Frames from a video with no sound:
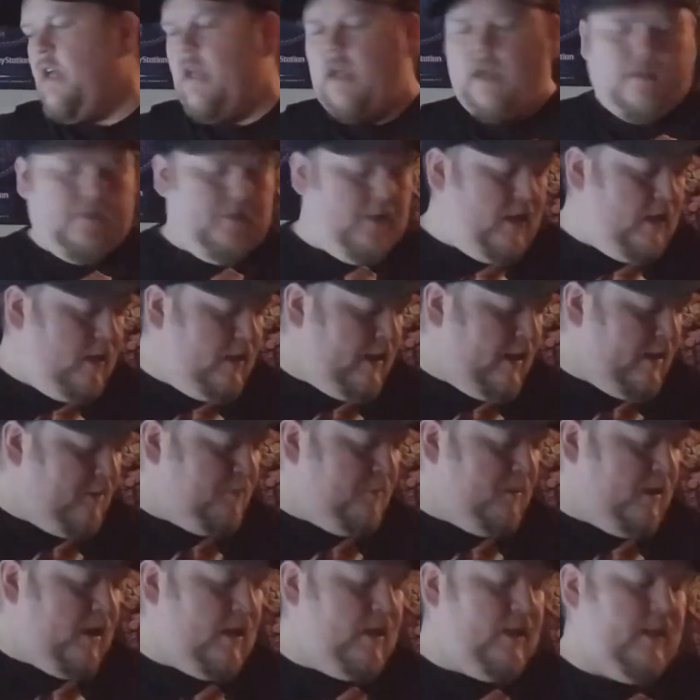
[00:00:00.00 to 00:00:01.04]
And then last
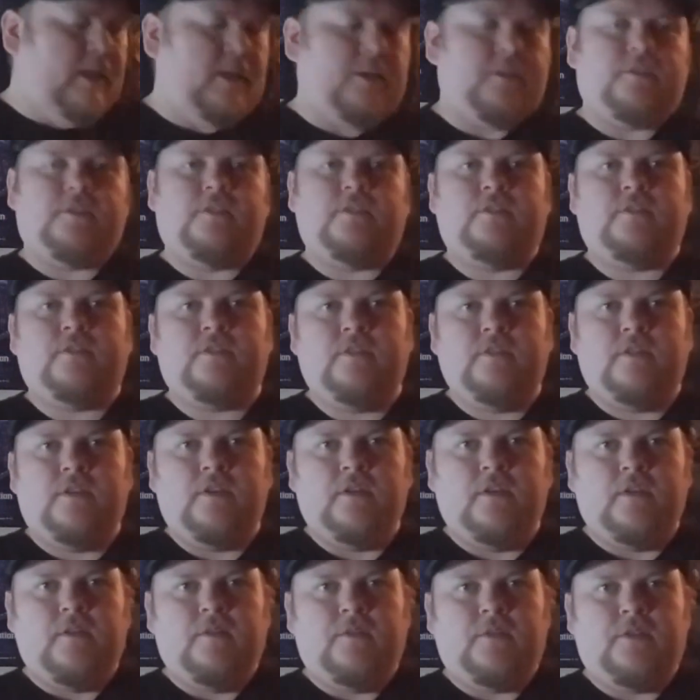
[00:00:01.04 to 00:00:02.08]
but not least,
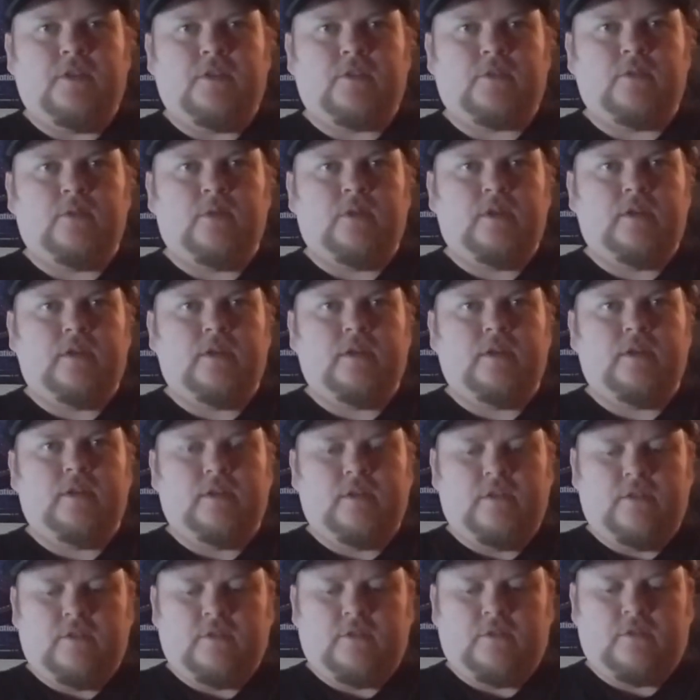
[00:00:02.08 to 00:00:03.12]
this
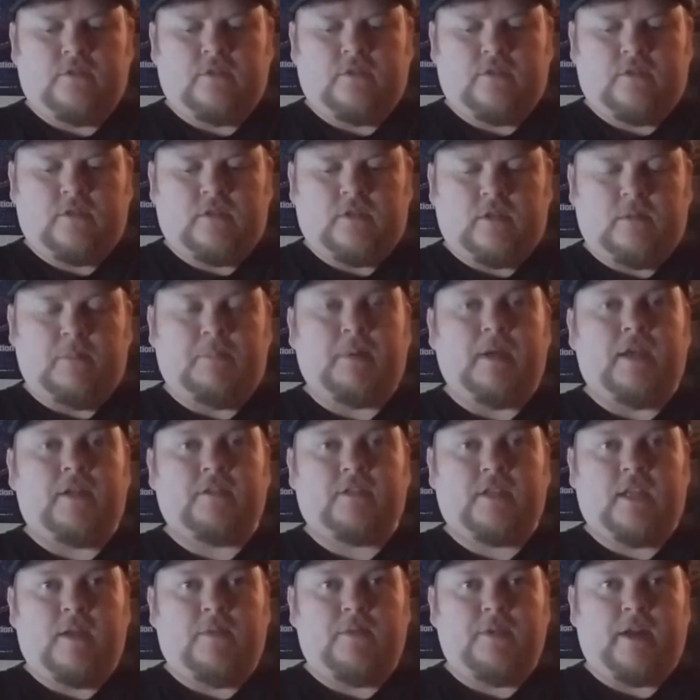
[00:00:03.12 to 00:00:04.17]
was the
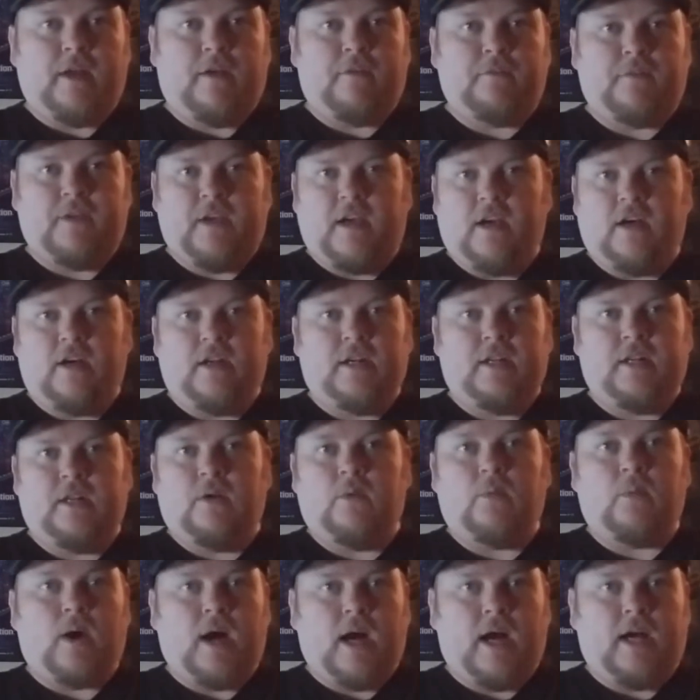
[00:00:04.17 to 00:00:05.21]
best game that I found in a
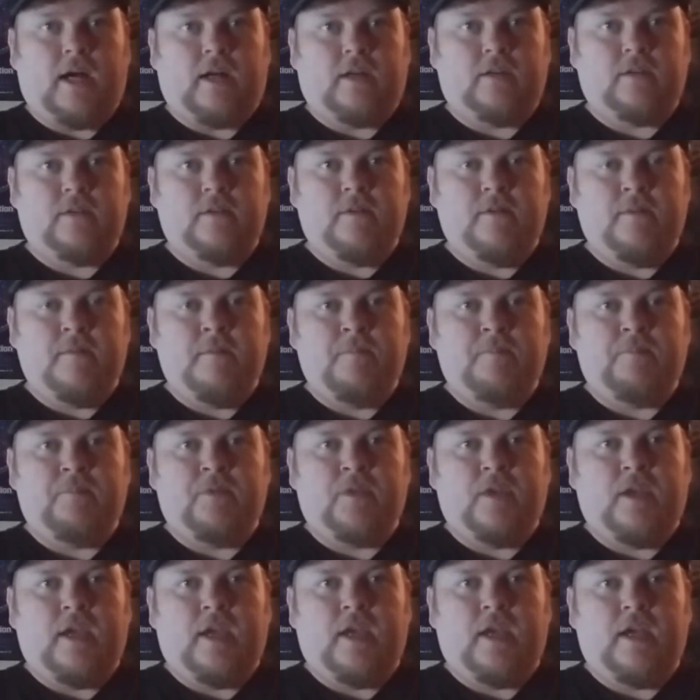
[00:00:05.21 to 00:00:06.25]
while.
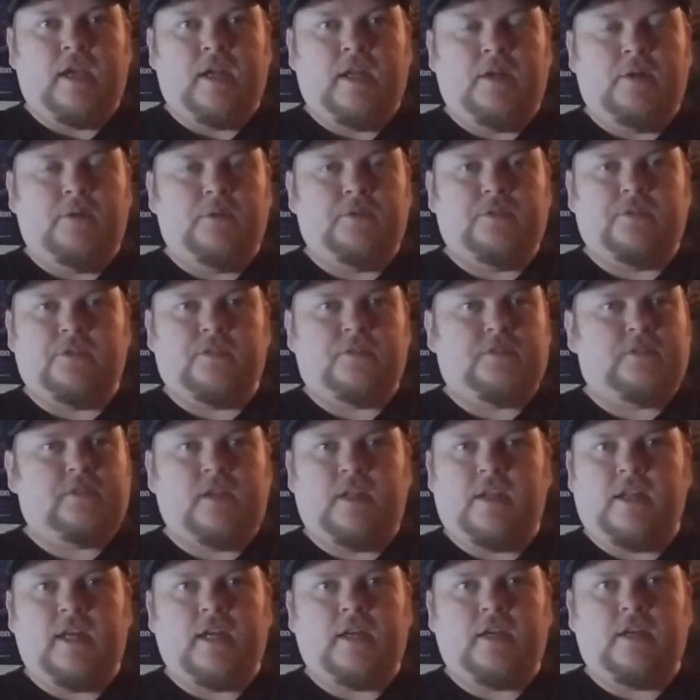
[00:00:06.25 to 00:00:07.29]
And it was just
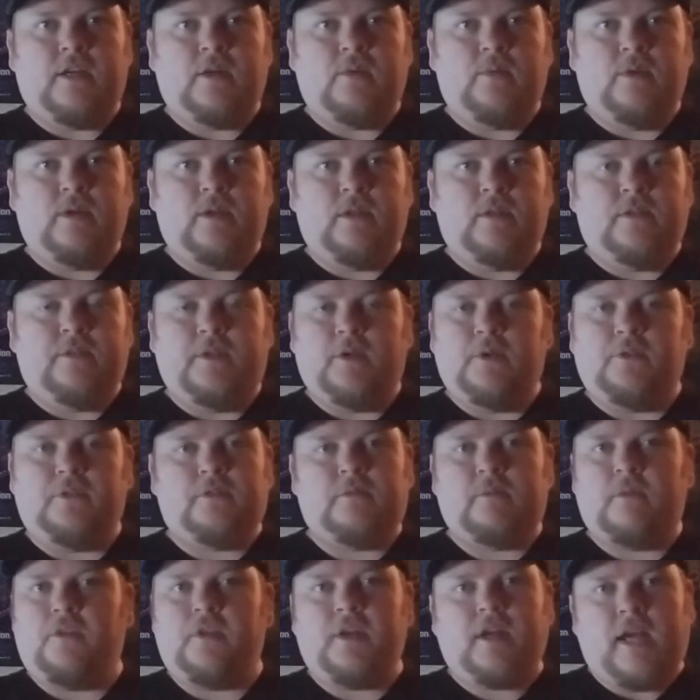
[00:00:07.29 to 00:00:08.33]
sitting at Goodwill, and there was
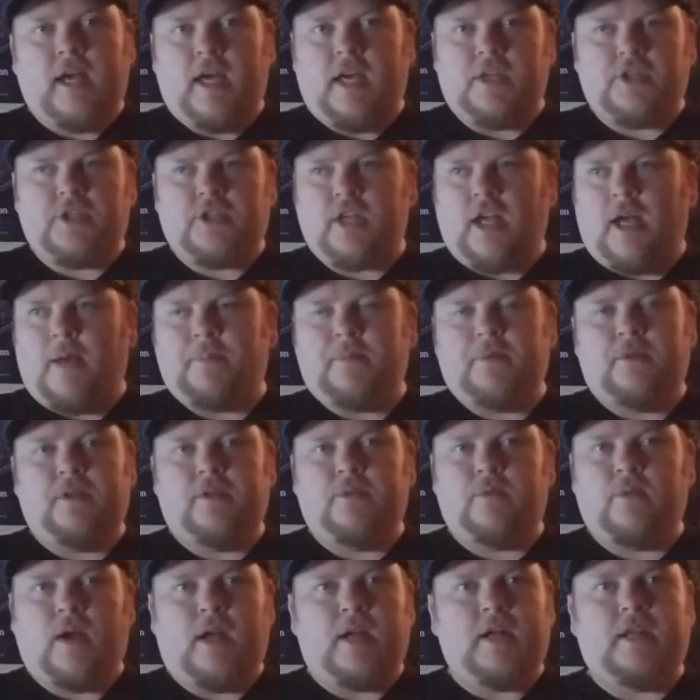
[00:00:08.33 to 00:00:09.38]
some other guy shopping
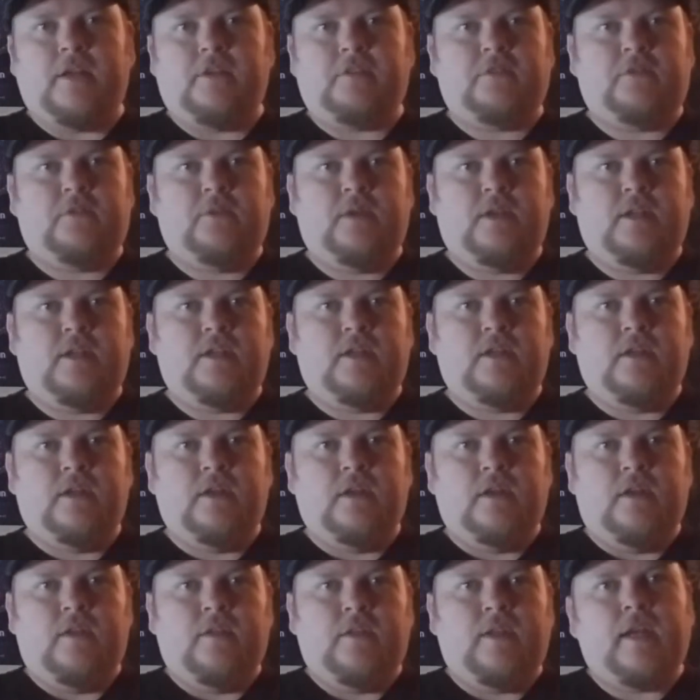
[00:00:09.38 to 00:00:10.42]
right next to it.
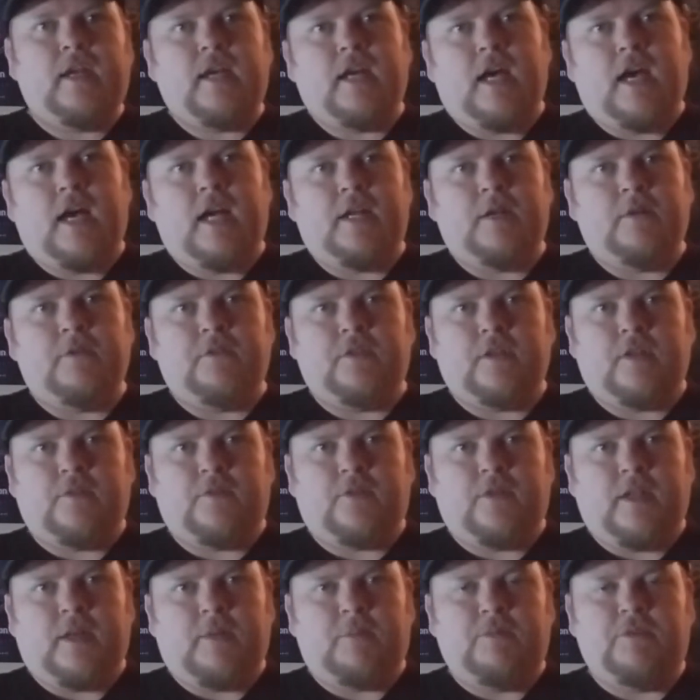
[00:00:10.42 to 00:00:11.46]
Thank God he was looking
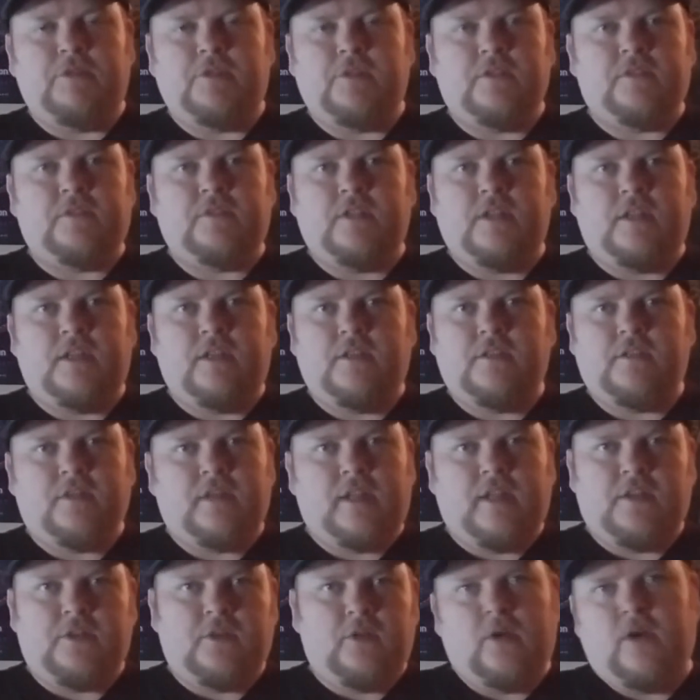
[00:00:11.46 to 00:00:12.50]
for like music CDs, and he
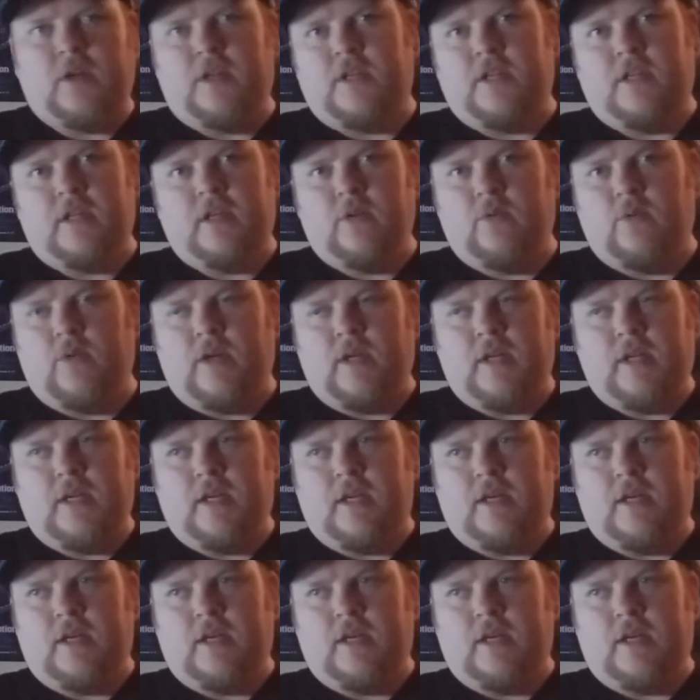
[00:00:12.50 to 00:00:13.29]
had no idea what